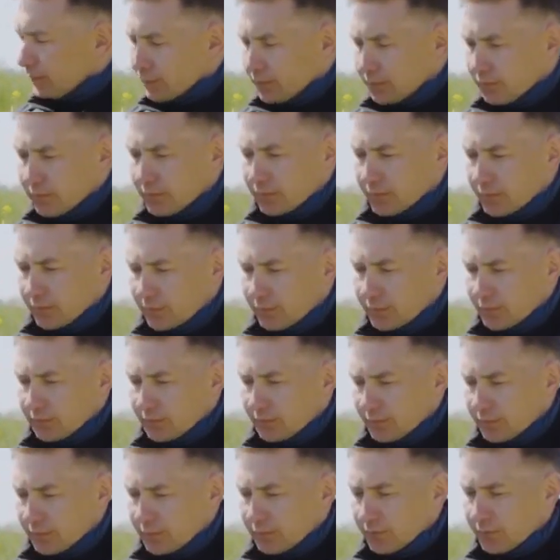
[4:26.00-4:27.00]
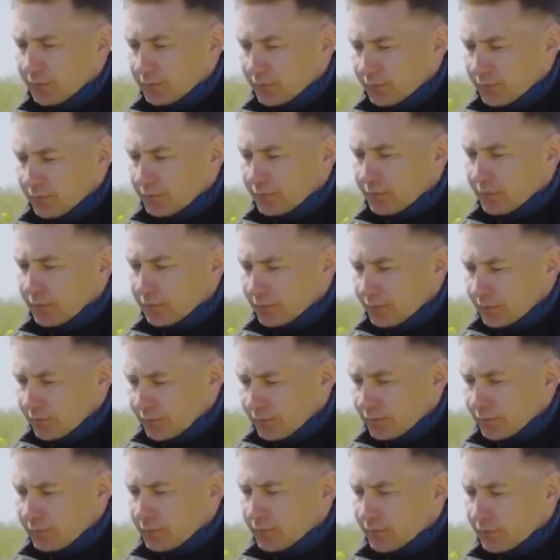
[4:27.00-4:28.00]

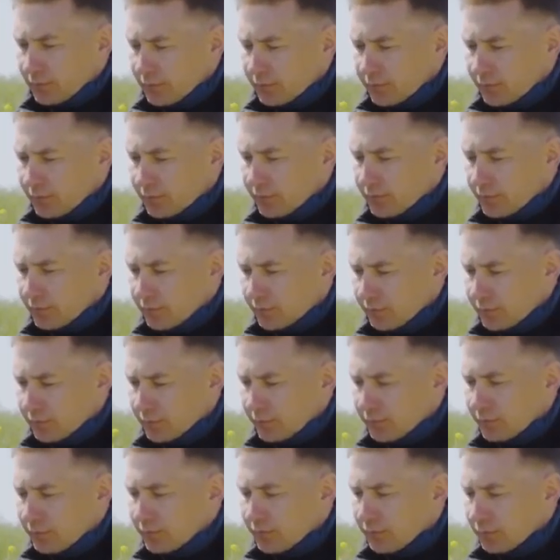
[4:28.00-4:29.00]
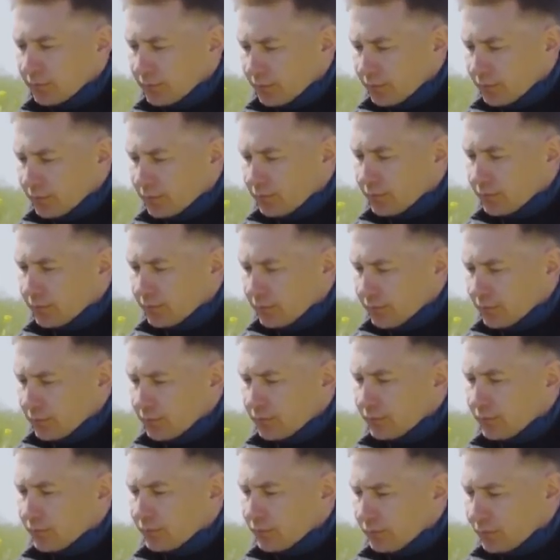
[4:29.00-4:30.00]

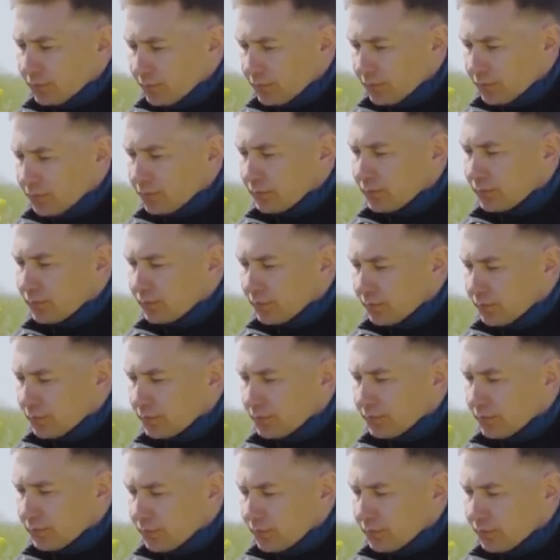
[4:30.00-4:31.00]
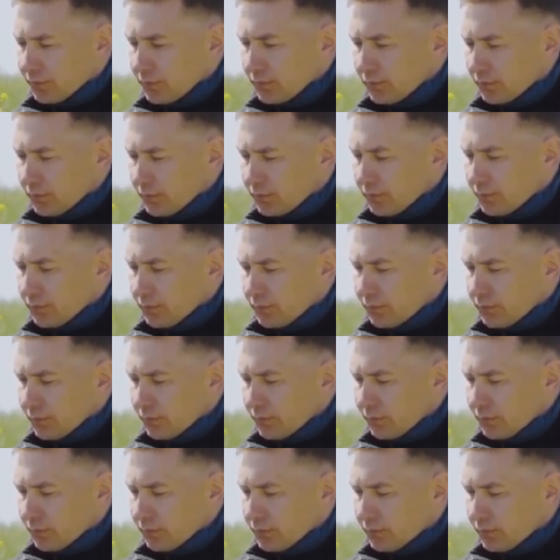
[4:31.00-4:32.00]

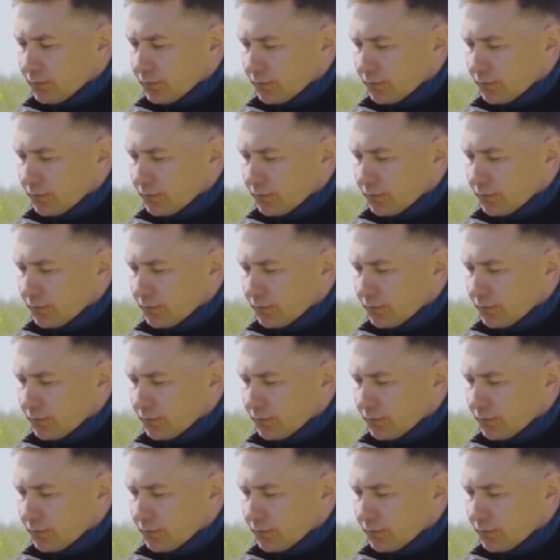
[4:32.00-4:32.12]
[no speech]